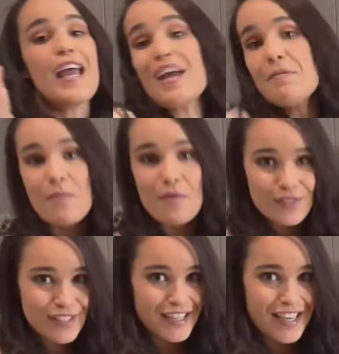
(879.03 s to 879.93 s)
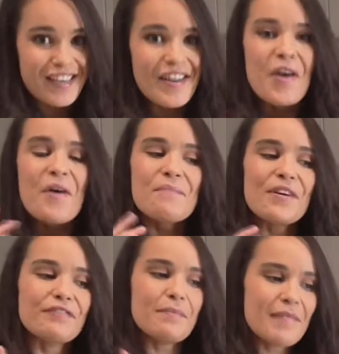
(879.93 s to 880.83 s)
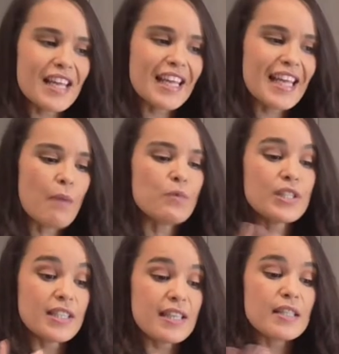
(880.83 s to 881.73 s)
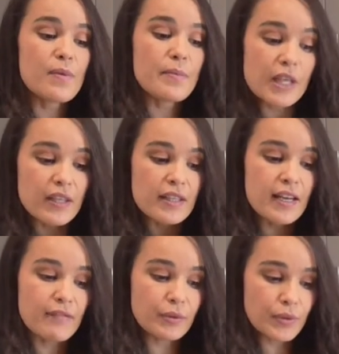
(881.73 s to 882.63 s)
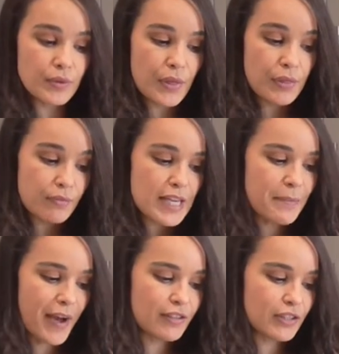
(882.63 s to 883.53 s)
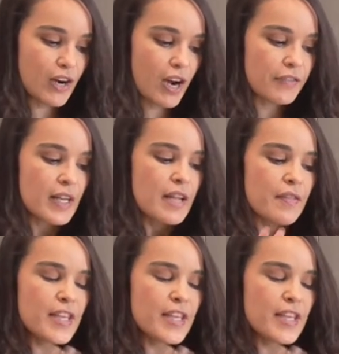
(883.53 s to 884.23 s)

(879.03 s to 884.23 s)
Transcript: important, but for me, and we'll see this when we look at the level 3 paragraph,